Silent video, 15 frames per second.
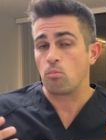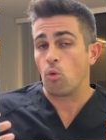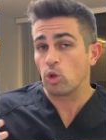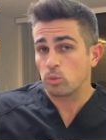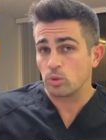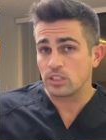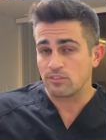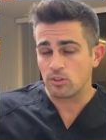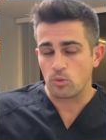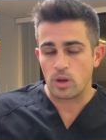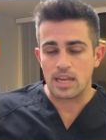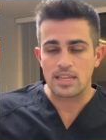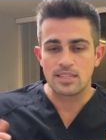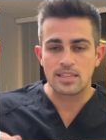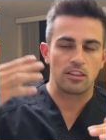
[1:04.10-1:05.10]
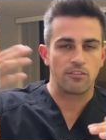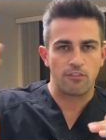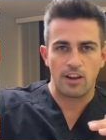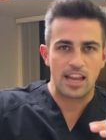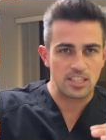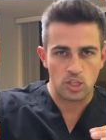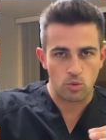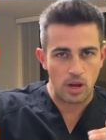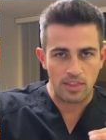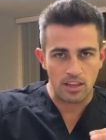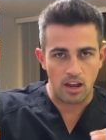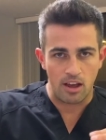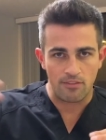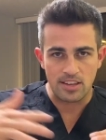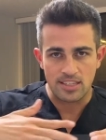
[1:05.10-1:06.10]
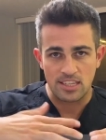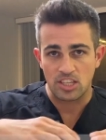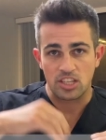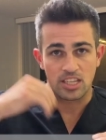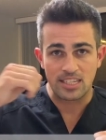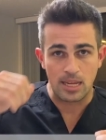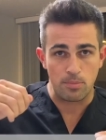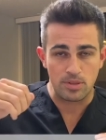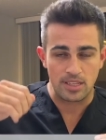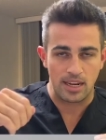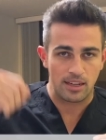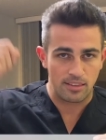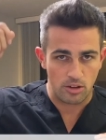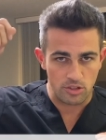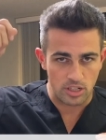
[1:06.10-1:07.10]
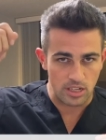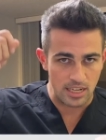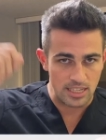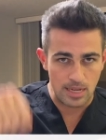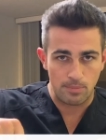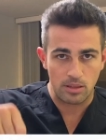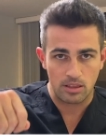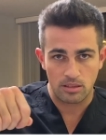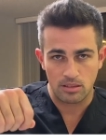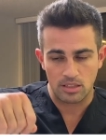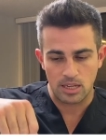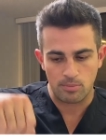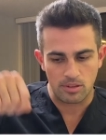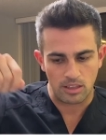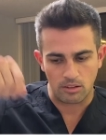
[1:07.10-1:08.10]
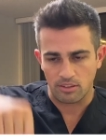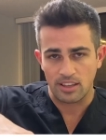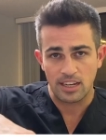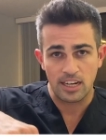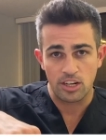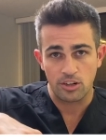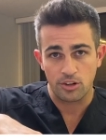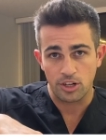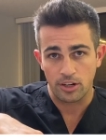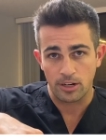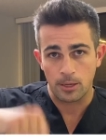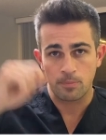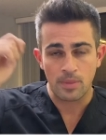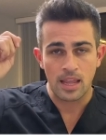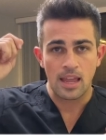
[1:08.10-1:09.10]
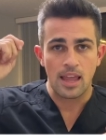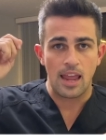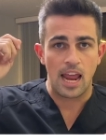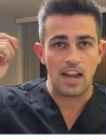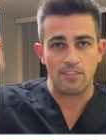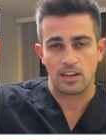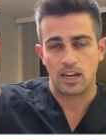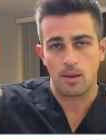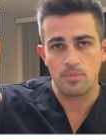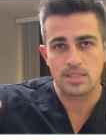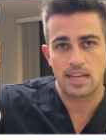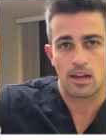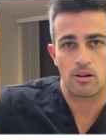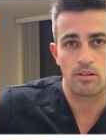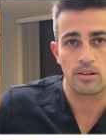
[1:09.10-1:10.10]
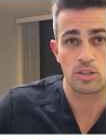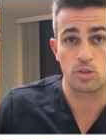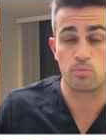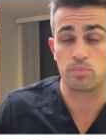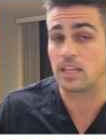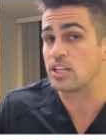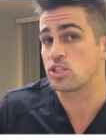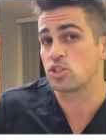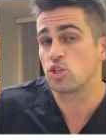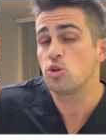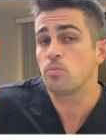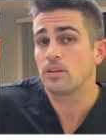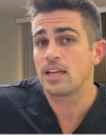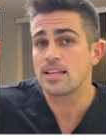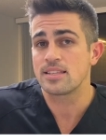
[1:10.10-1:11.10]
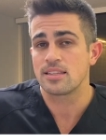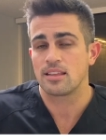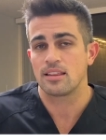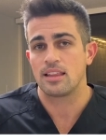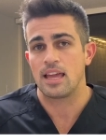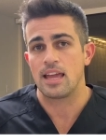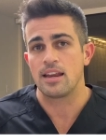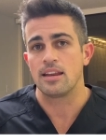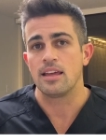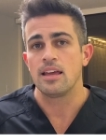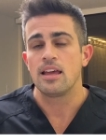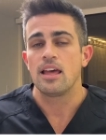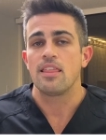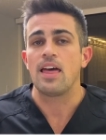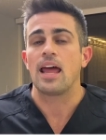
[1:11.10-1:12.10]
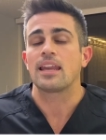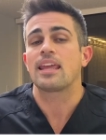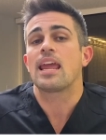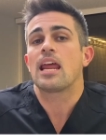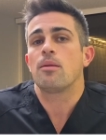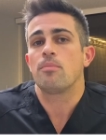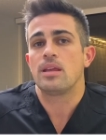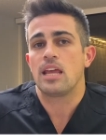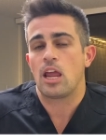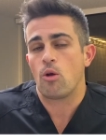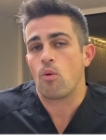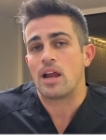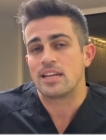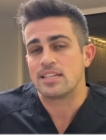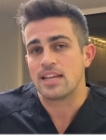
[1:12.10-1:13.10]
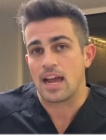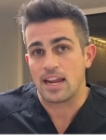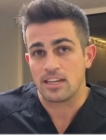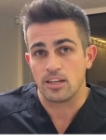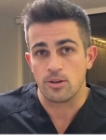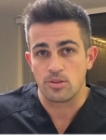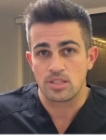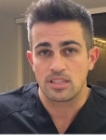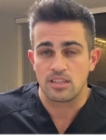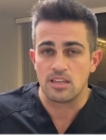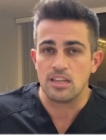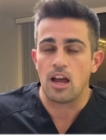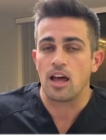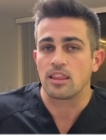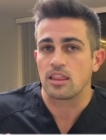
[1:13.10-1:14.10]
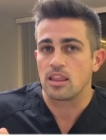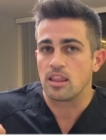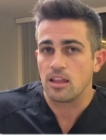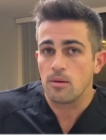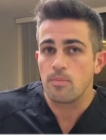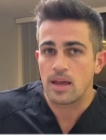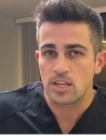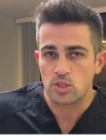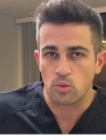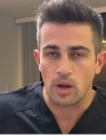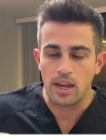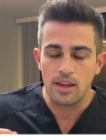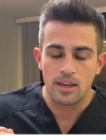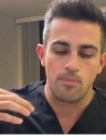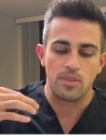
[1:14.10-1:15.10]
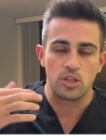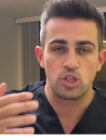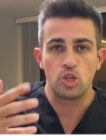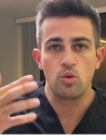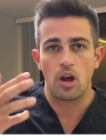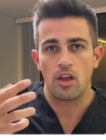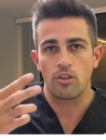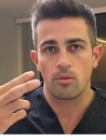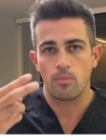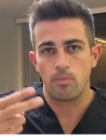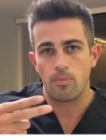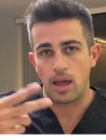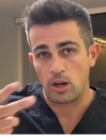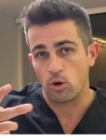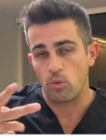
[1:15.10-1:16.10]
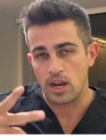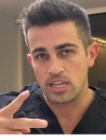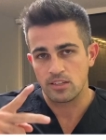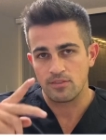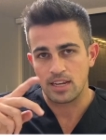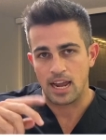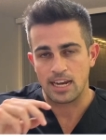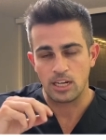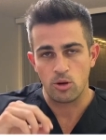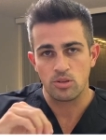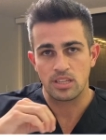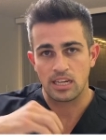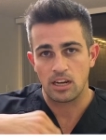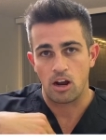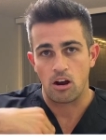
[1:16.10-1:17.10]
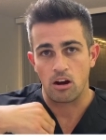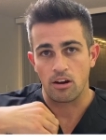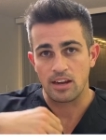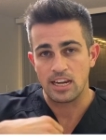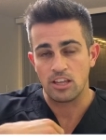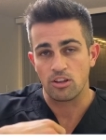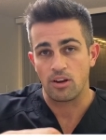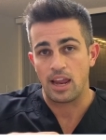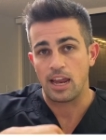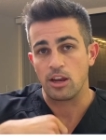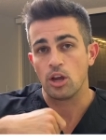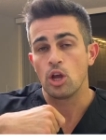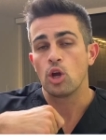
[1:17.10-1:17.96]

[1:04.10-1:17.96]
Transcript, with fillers: multiple different ways. The fastest way in the office is just a dipstick. They're just gonna dip a little thing in your urine, and if it comes out +2+, then that can be a way to diagnose. Not the best way. The two other better ways of diagnosing are either a